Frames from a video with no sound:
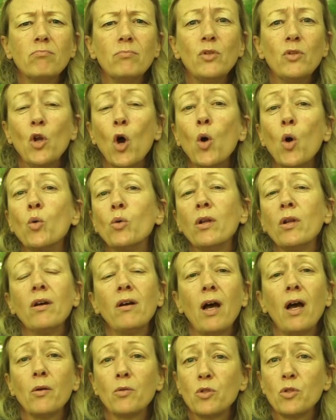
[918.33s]
known
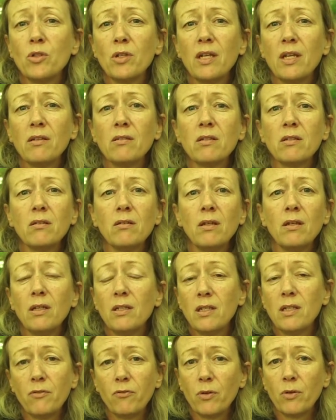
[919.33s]
how to knit in
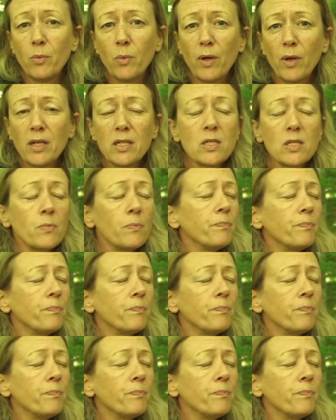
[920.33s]
different ways.